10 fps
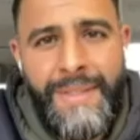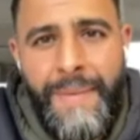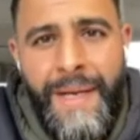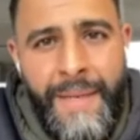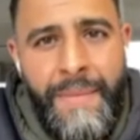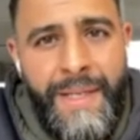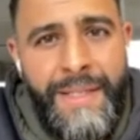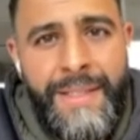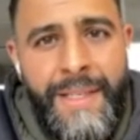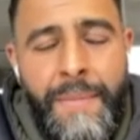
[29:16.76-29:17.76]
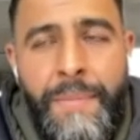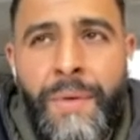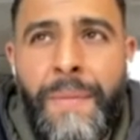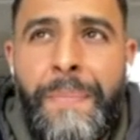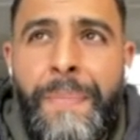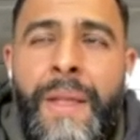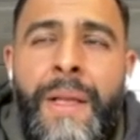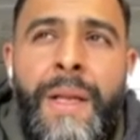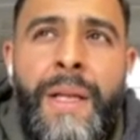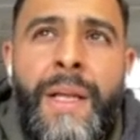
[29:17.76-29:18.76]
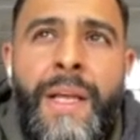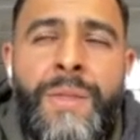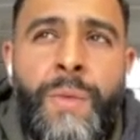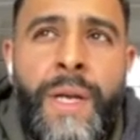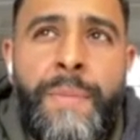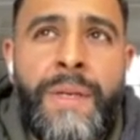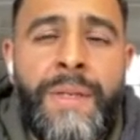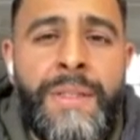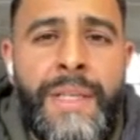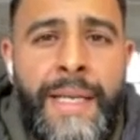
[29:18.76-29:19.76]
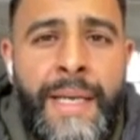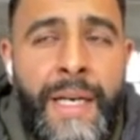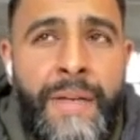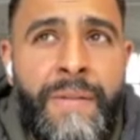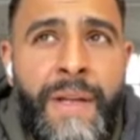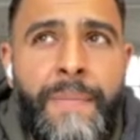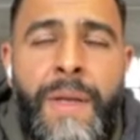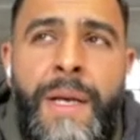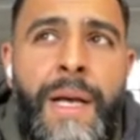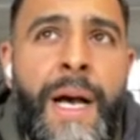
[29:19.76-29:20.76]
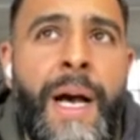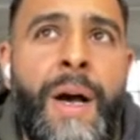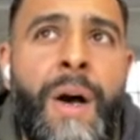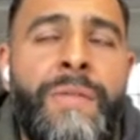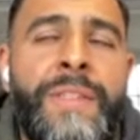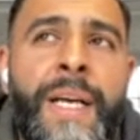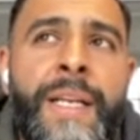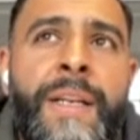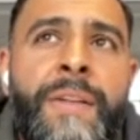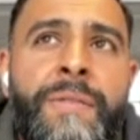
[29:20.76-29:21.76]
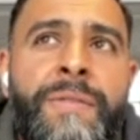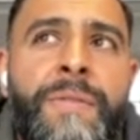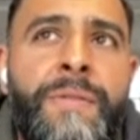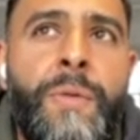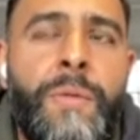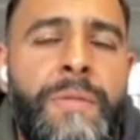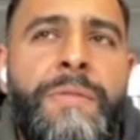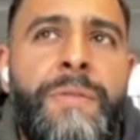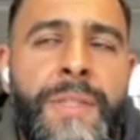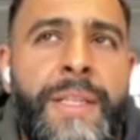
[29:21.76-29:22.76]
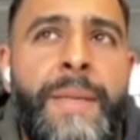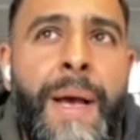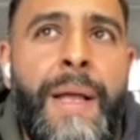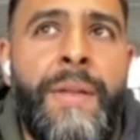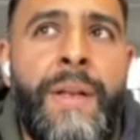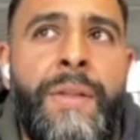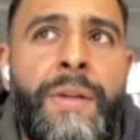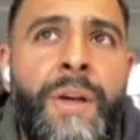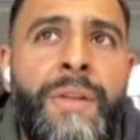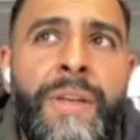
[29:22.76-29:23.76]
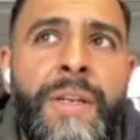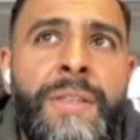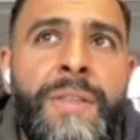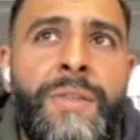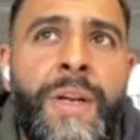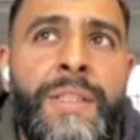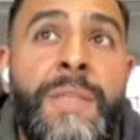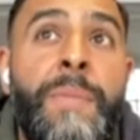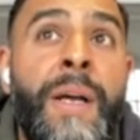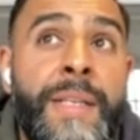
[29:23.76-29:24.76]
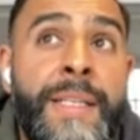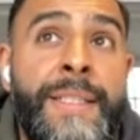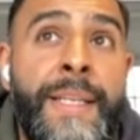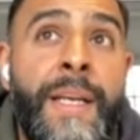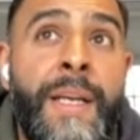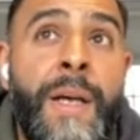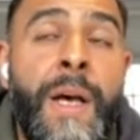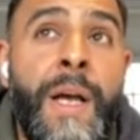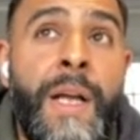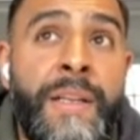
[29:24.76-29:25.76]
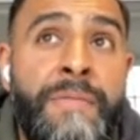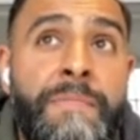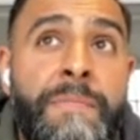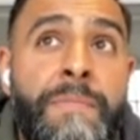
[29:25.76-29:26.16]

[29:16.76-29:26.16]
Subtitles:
is a pandemic, isn't it? But it's weird because obviously I didn't foresee the COVID crisis, but I did I did